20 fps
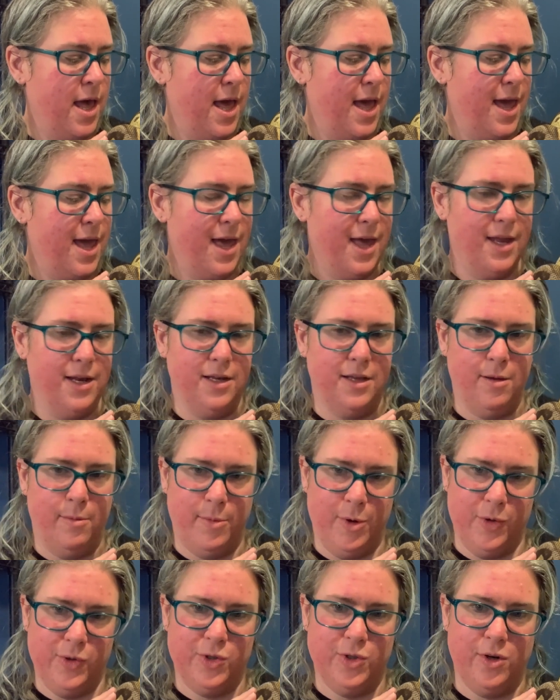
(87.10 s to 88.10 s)
and the
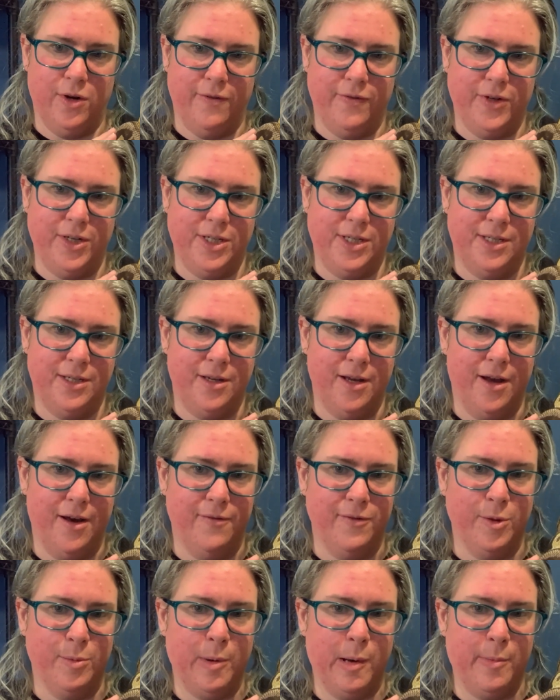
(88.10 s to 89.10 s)
most nervous
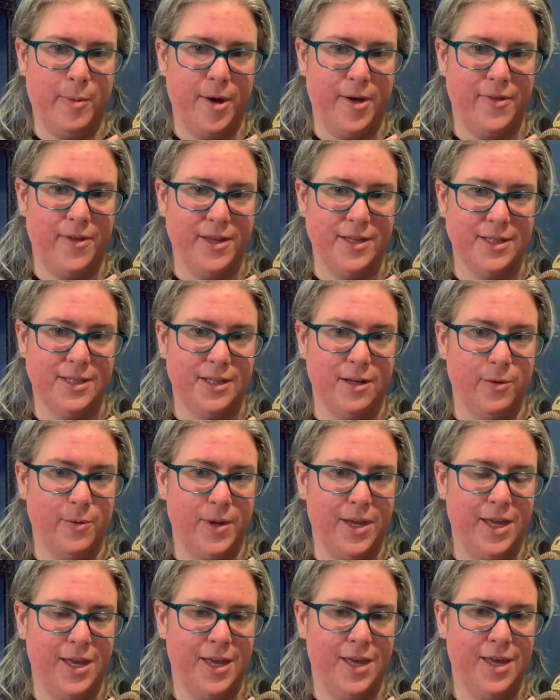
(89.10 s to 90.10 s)
of the ball pythons that
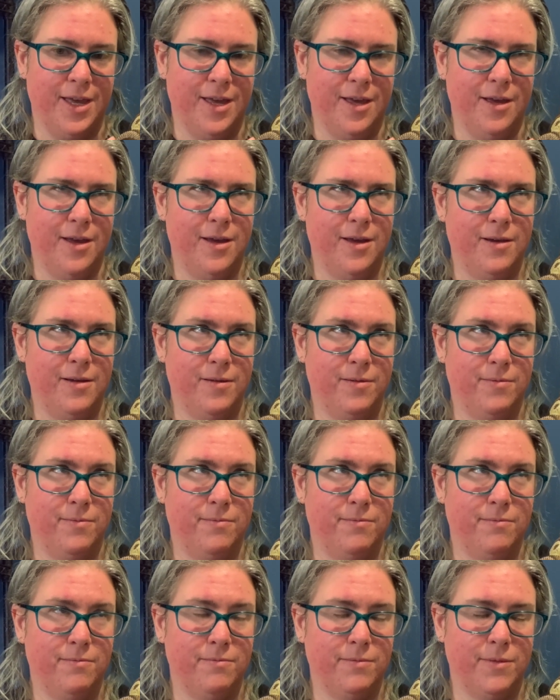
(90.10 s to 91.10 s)
we
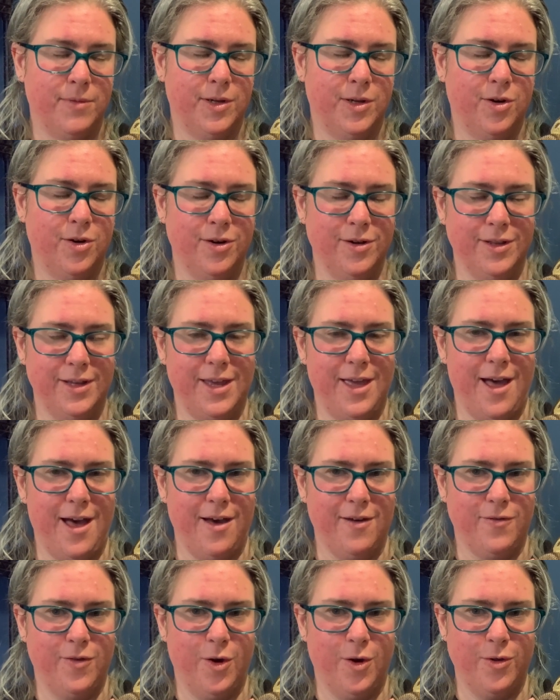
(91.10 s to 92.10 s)
currently
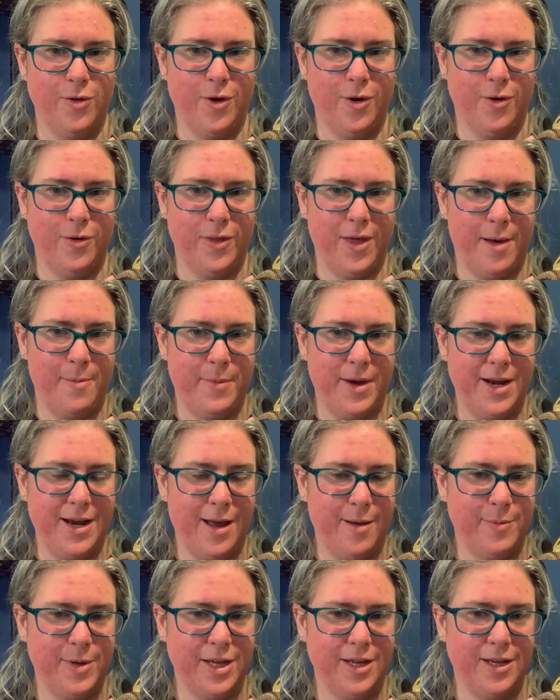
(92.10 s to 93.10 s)
have, although that might
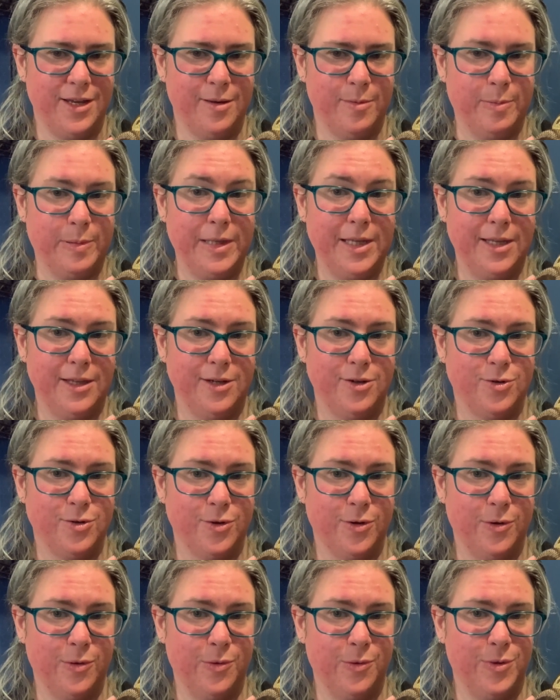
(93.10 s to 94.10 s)
not be completely
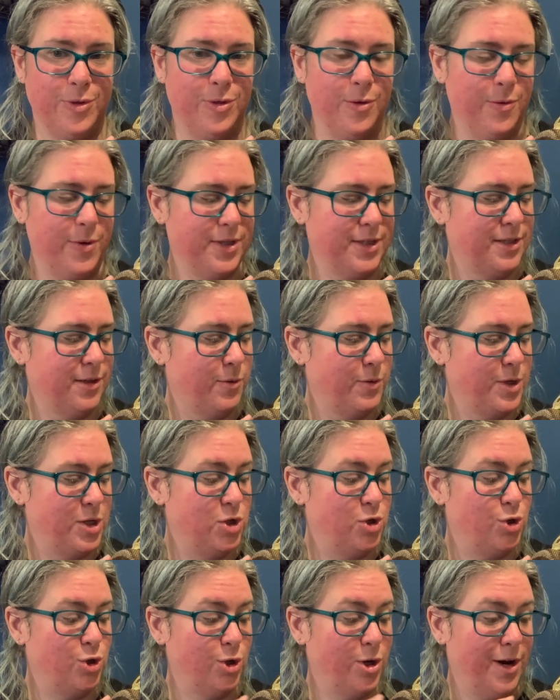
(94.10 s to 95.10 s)
true with the ones that we
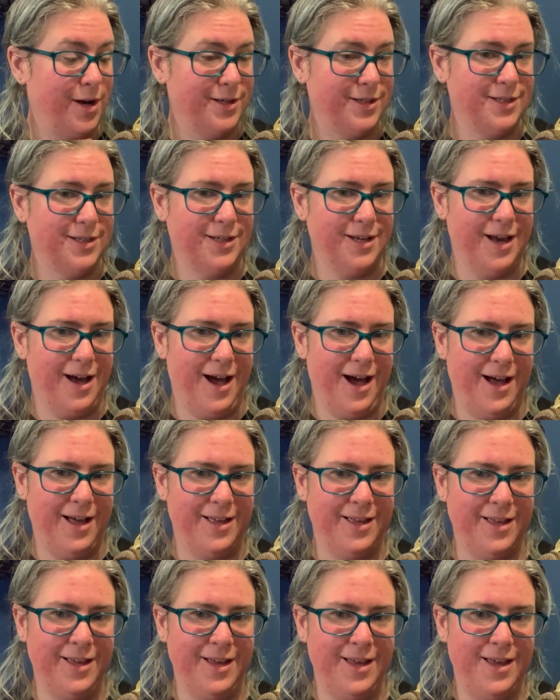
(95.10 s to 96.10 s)
just
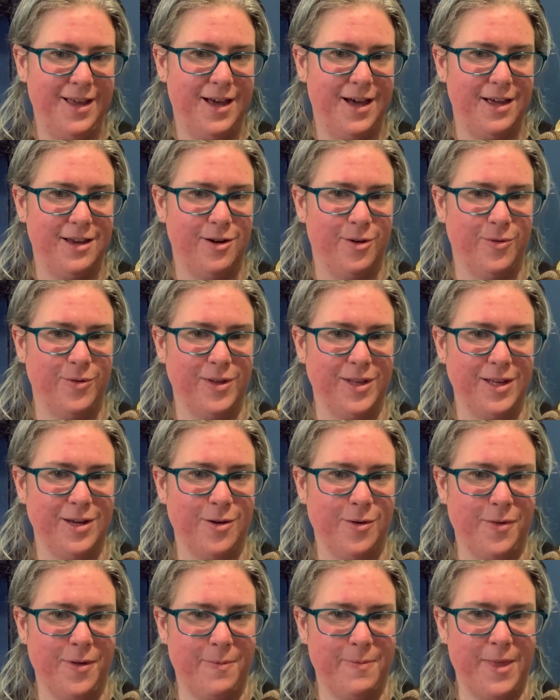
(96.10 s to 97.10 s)
got. I don't really
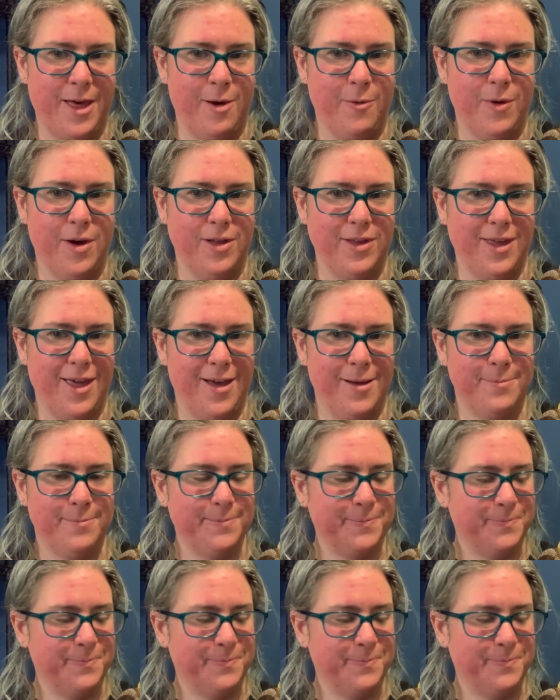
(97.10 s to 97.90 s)
know them that well yet.